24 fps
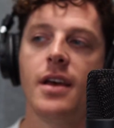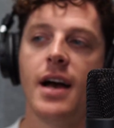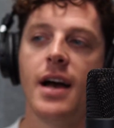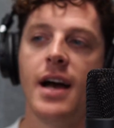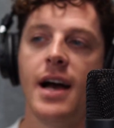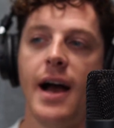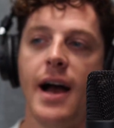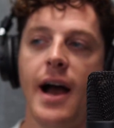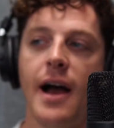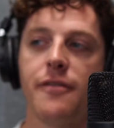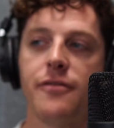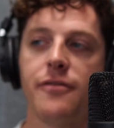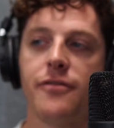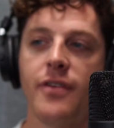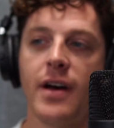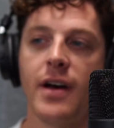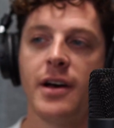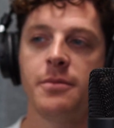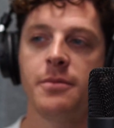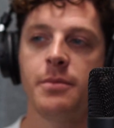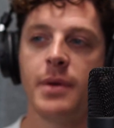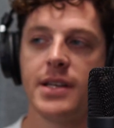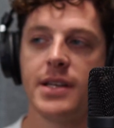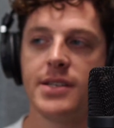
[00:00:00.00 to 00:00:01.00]
I
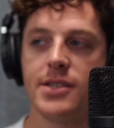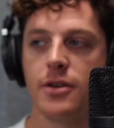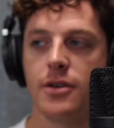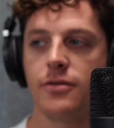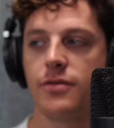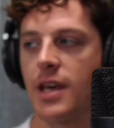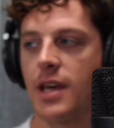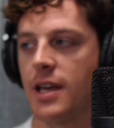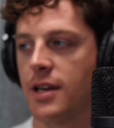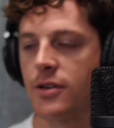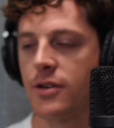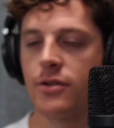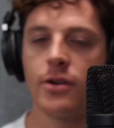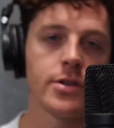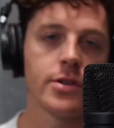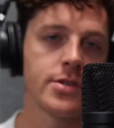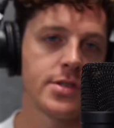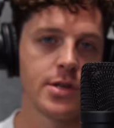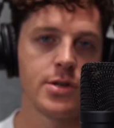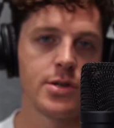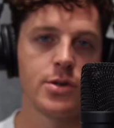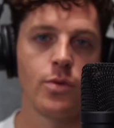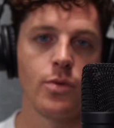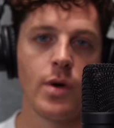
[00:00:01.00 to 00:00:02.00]
found myself getting her all
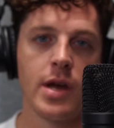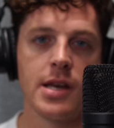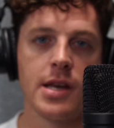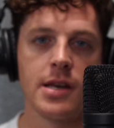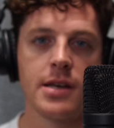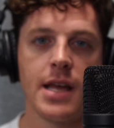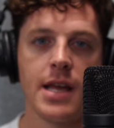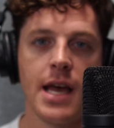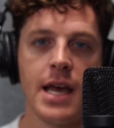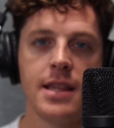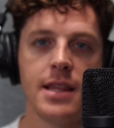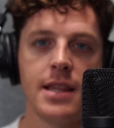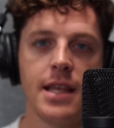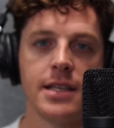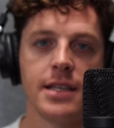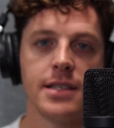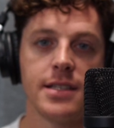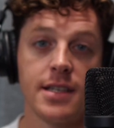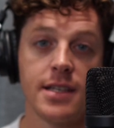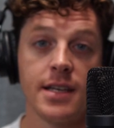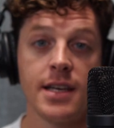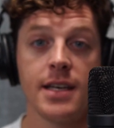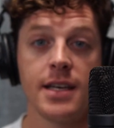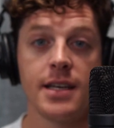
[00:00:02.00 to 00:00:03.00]
situated and then
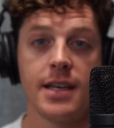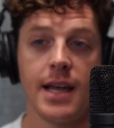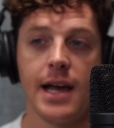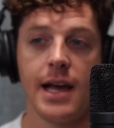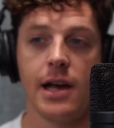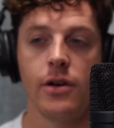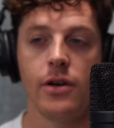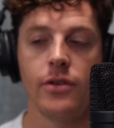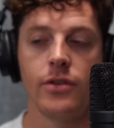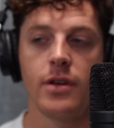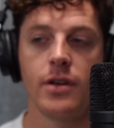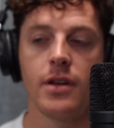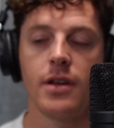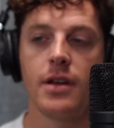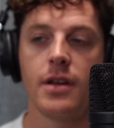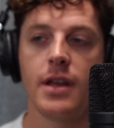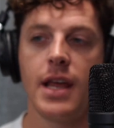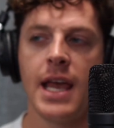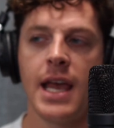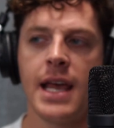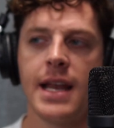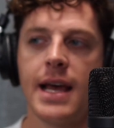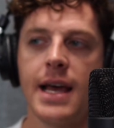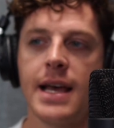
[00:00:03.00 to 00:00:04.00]
sitting down,
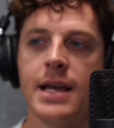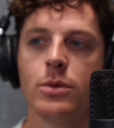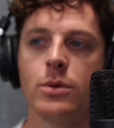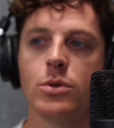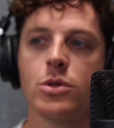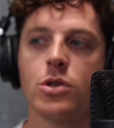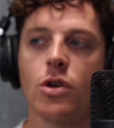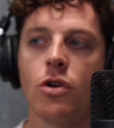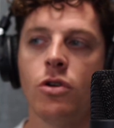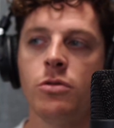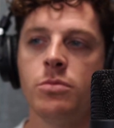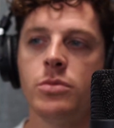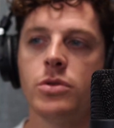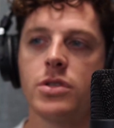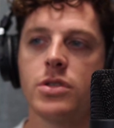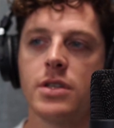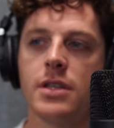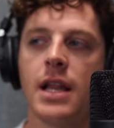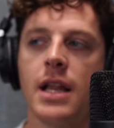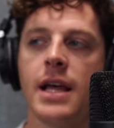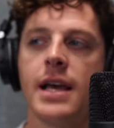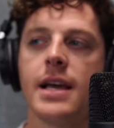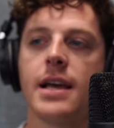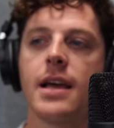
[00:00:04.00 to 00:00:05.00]
and it was almost
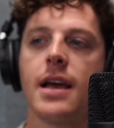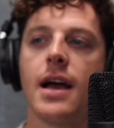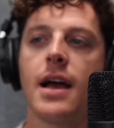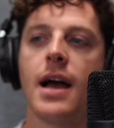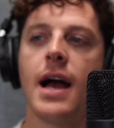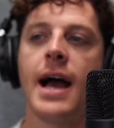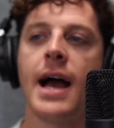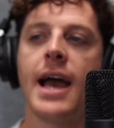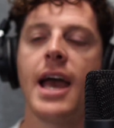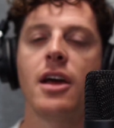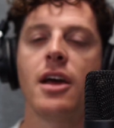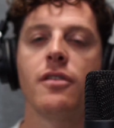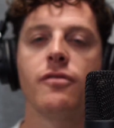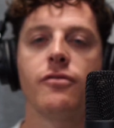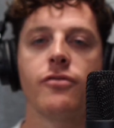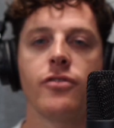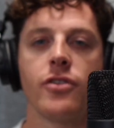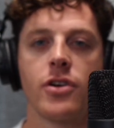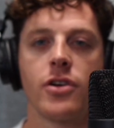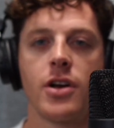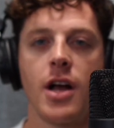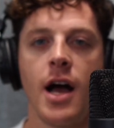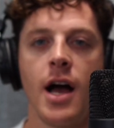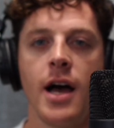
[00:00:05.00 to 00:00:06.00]
like I had
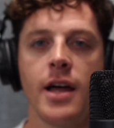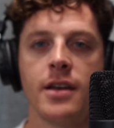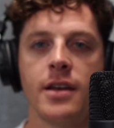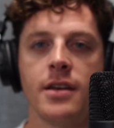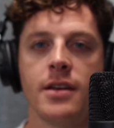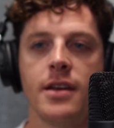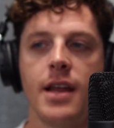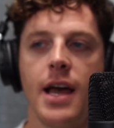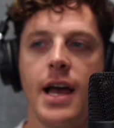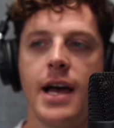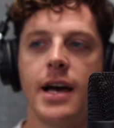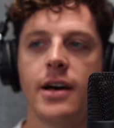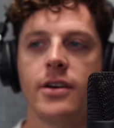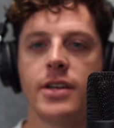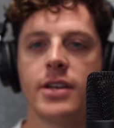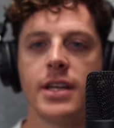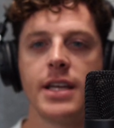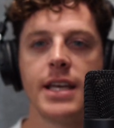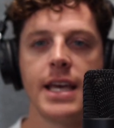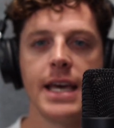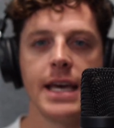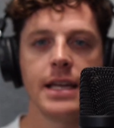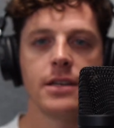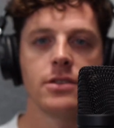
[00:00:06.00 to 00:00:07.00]
forgotten how to
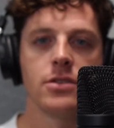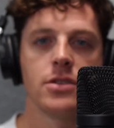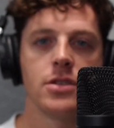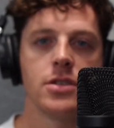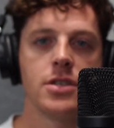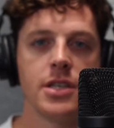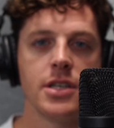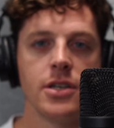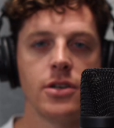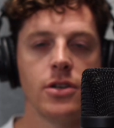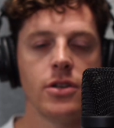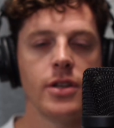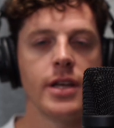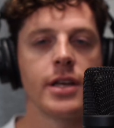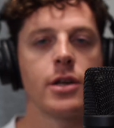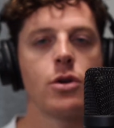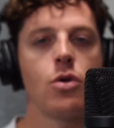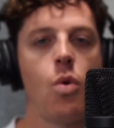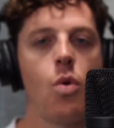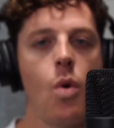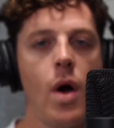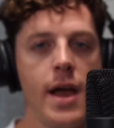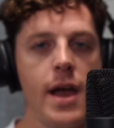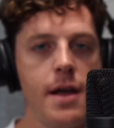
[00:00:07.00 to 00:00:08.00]
get still and
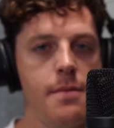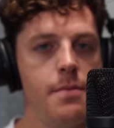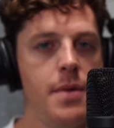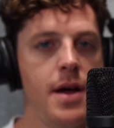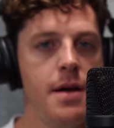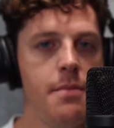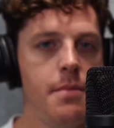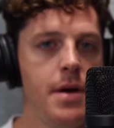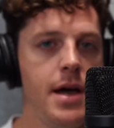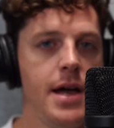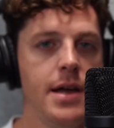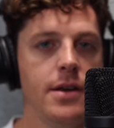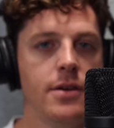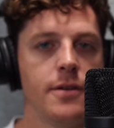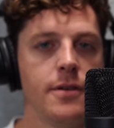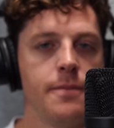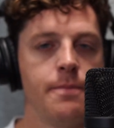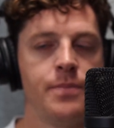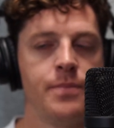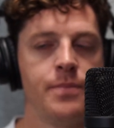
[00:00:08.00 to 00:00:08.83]
quiet my mind.